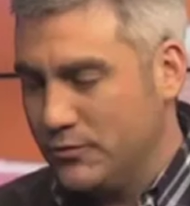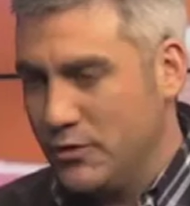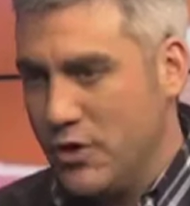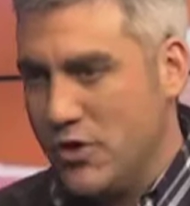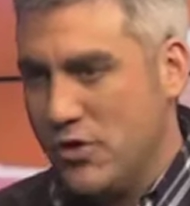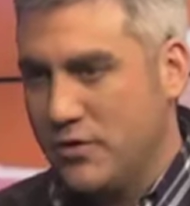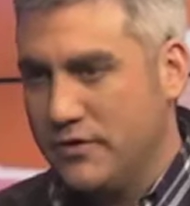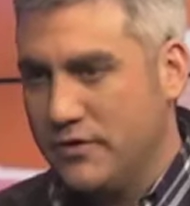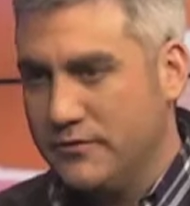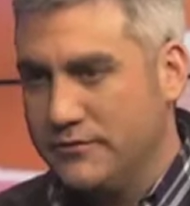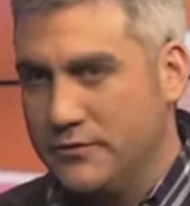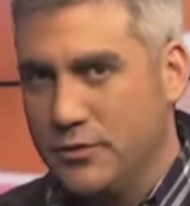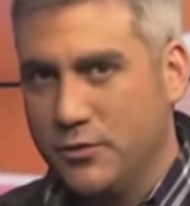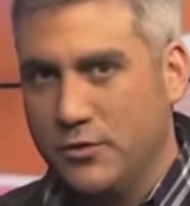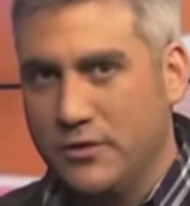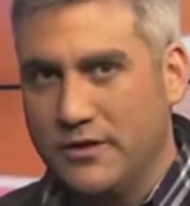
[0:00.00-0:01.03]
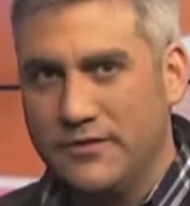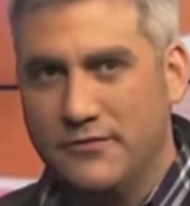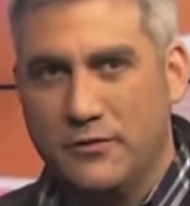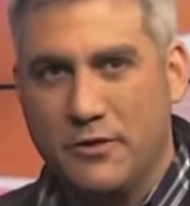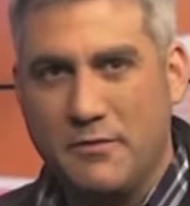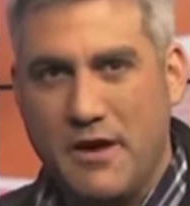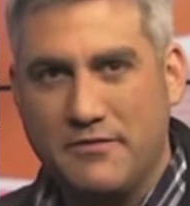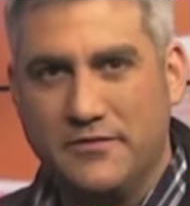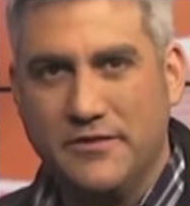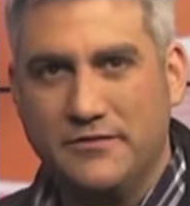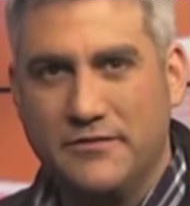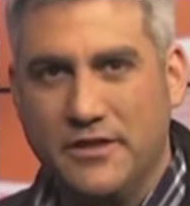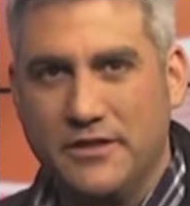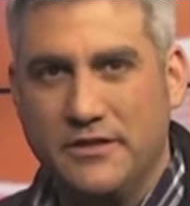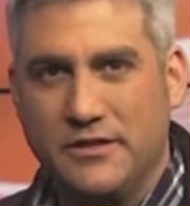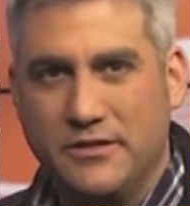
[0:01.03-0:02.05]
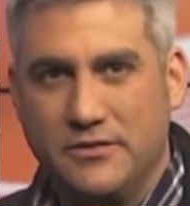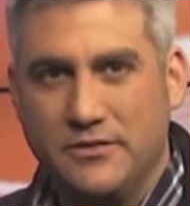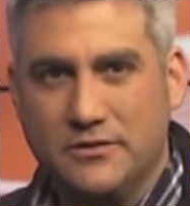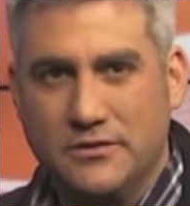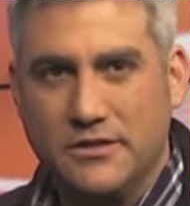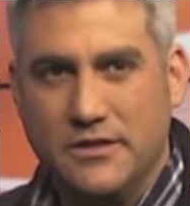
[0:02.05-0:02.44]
road of touring for about 15 years,